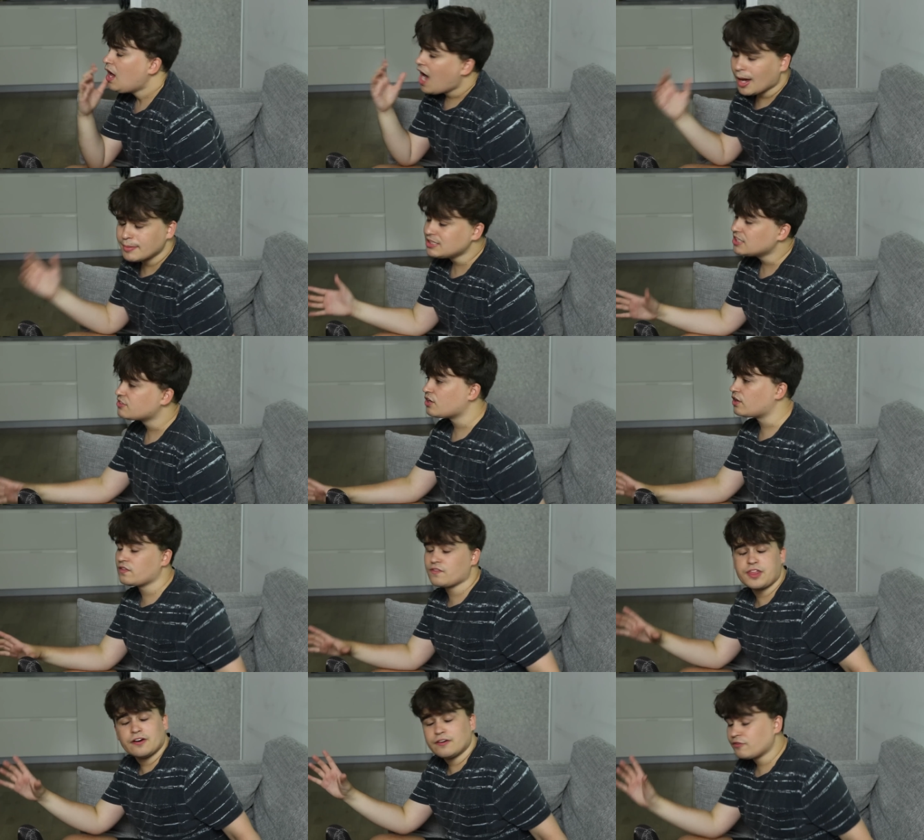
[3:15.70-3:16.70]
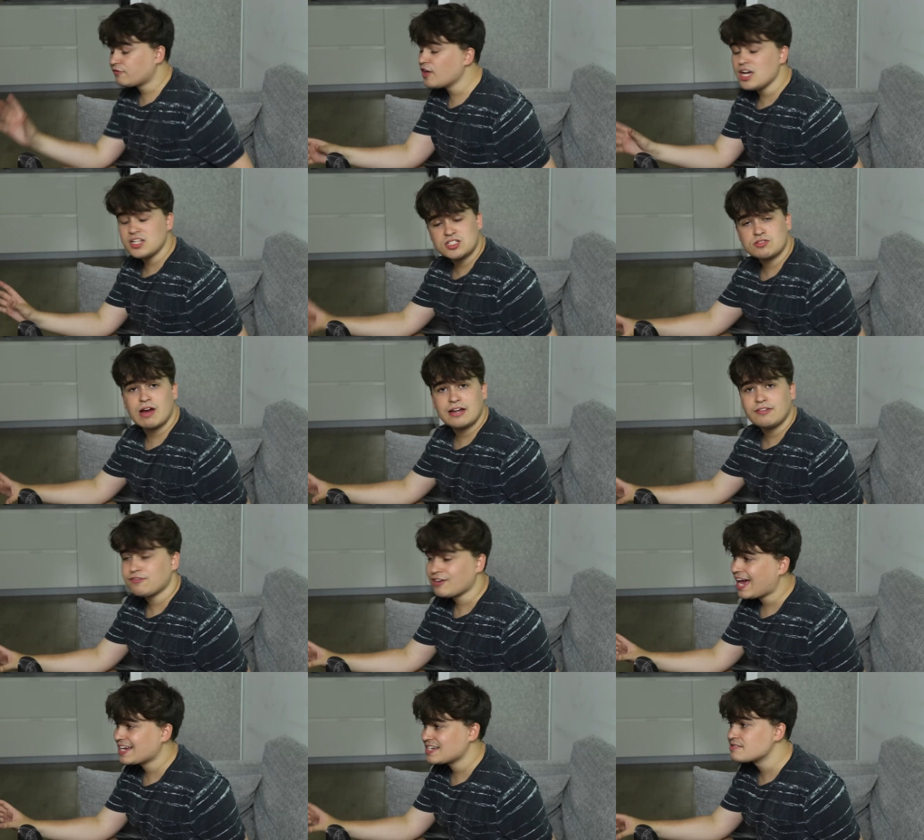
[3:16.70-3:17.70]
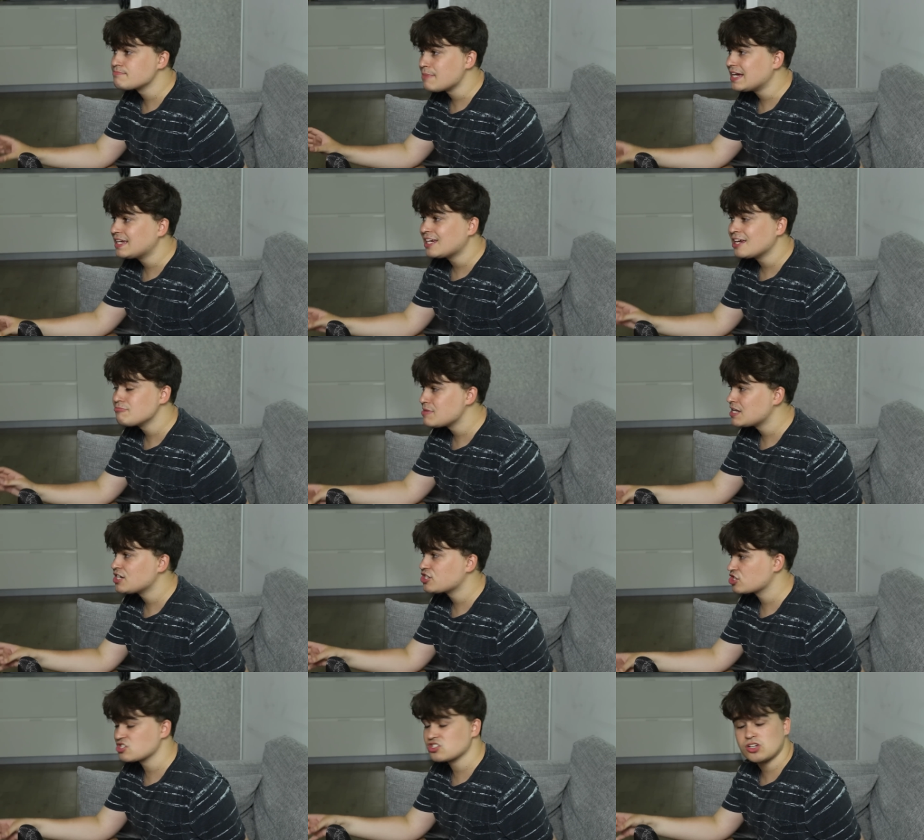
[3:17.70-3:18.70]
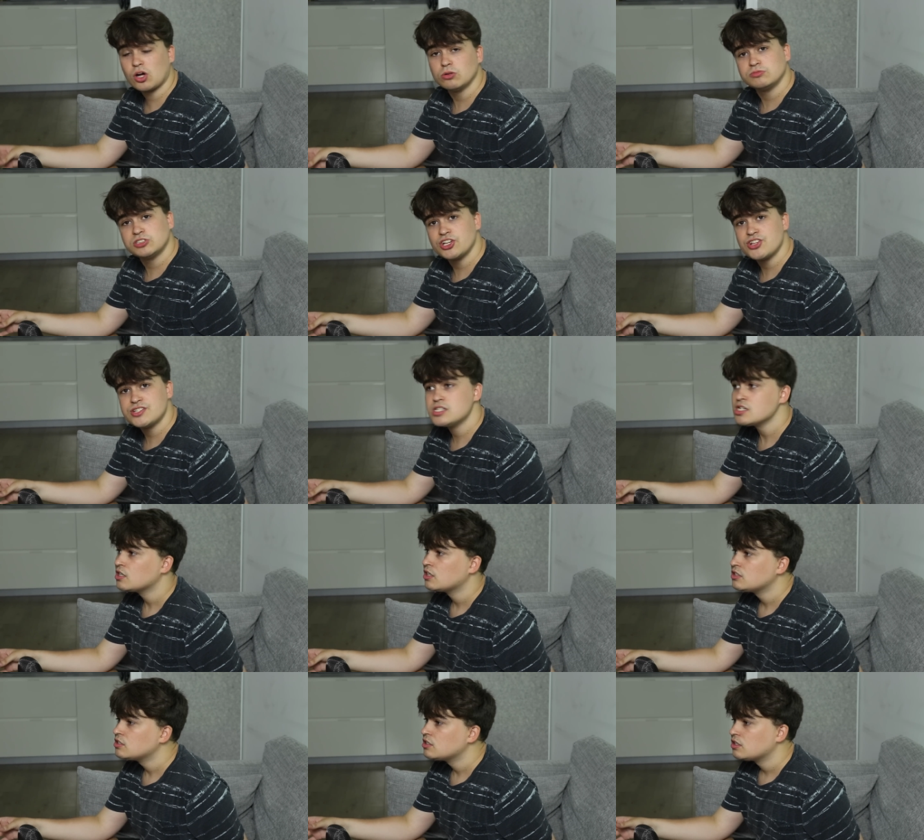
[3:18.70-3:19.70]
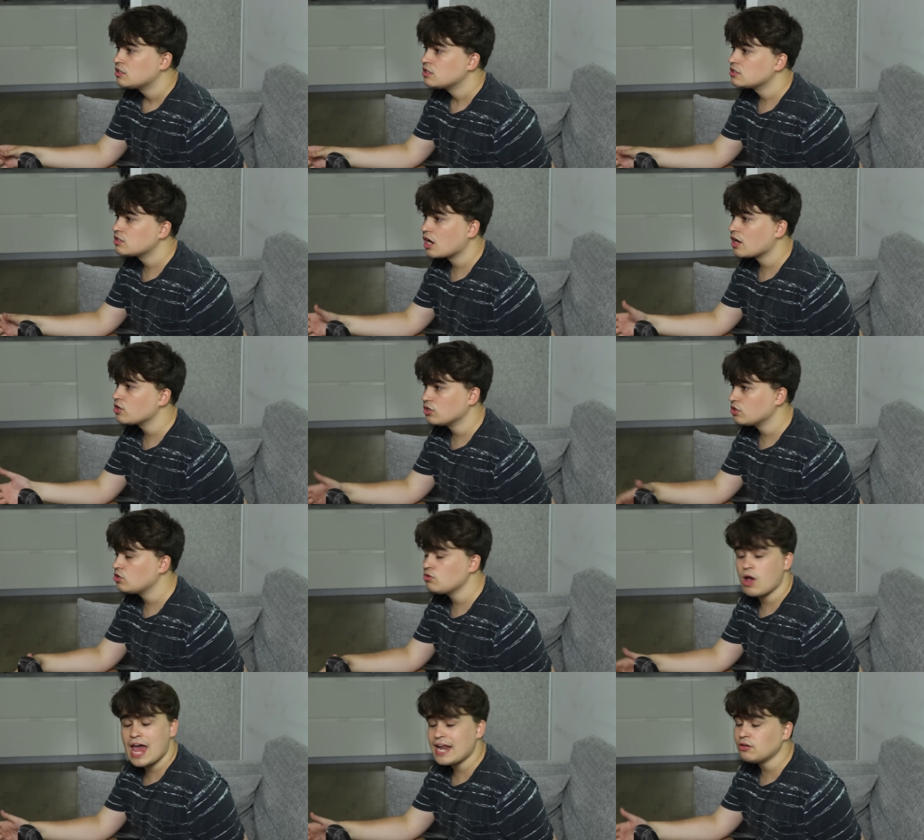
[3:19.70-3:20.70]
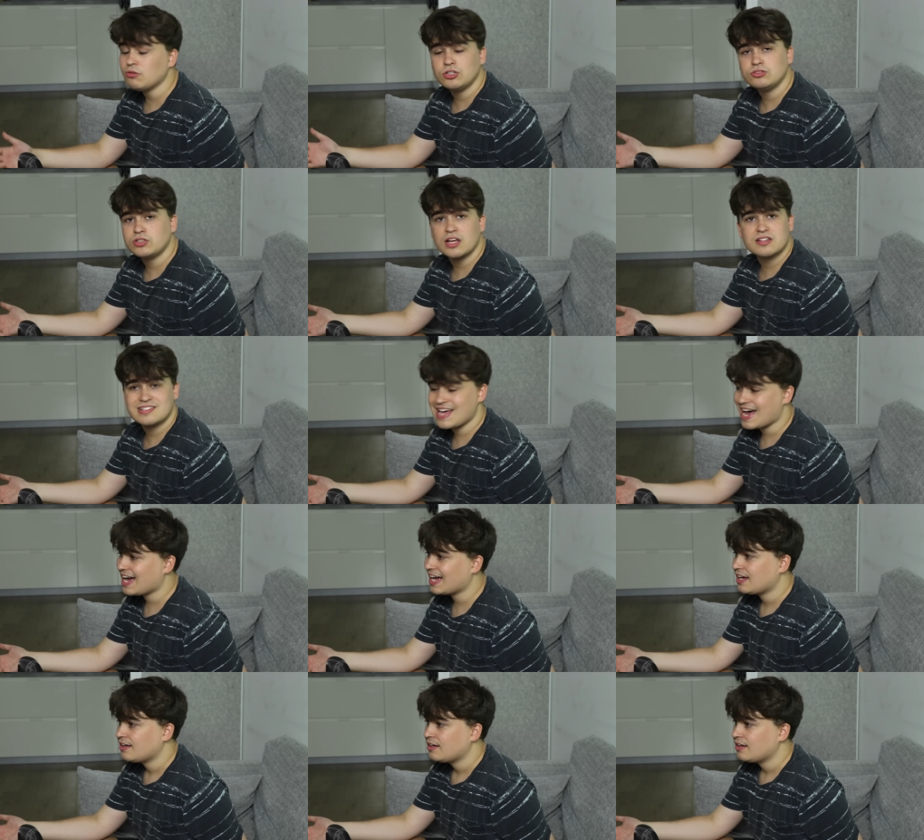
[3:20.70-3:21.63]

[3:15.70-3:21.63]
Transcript: I mean, the first red flag is making miniature sculptures. The, who anyone who does that